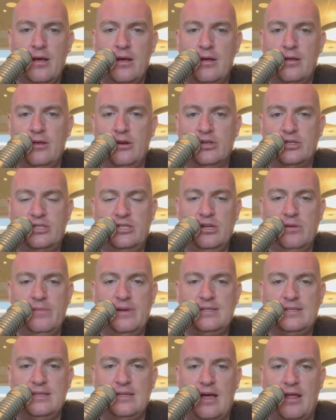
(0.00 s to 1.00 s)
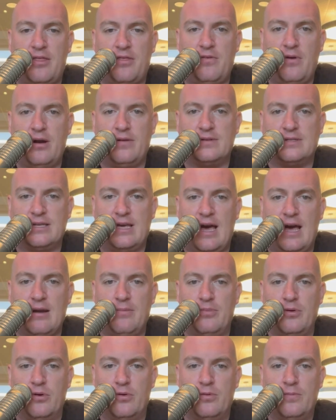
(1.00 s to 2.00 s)
you're still missing that threat of
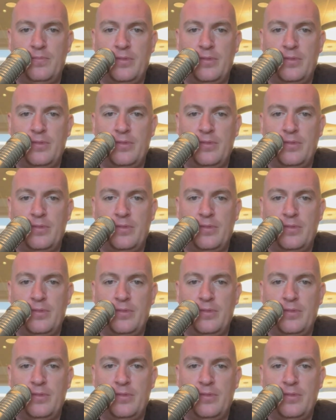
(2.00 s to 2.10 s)
Scadaboo